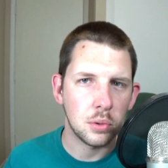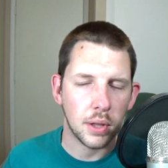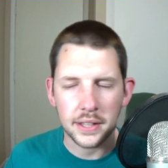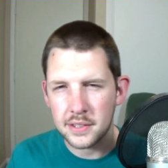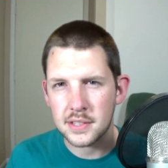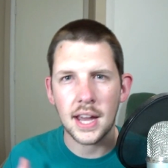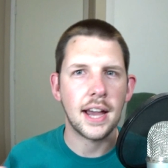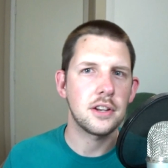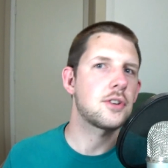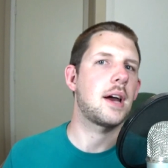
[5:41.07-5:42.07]
like this
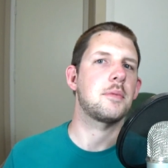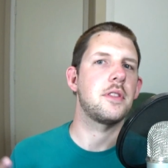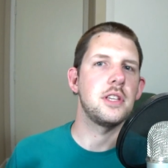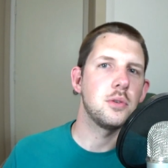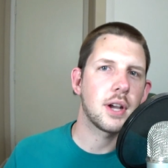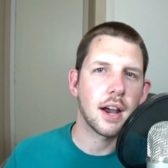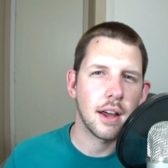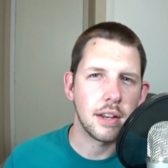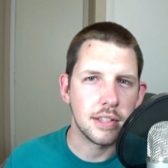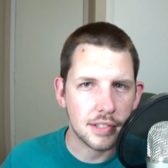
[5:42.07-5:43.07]
guy trapped in the
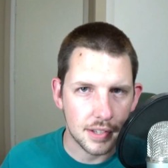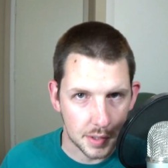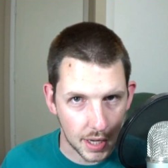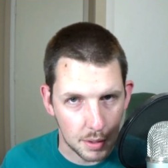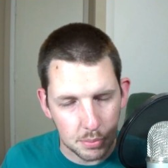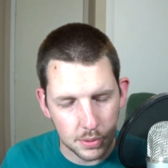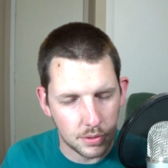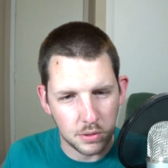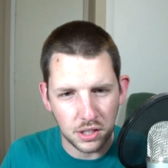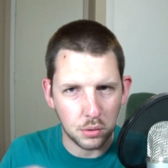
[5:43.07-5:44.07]
Yukon needs to escape,
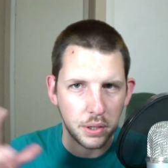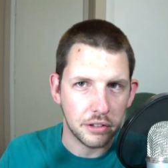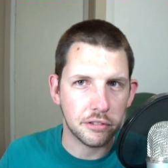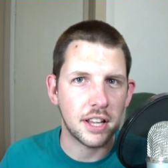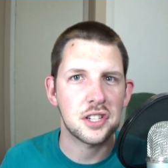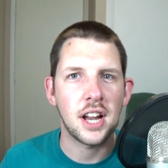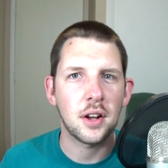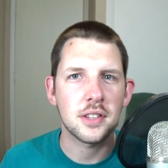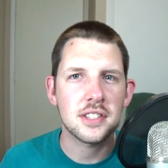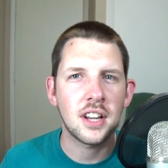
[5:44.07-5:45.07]
and you know, we could flesh it
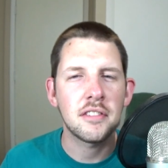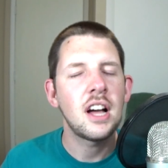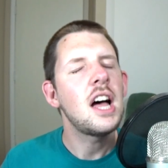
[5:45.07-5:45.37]
out and stuff.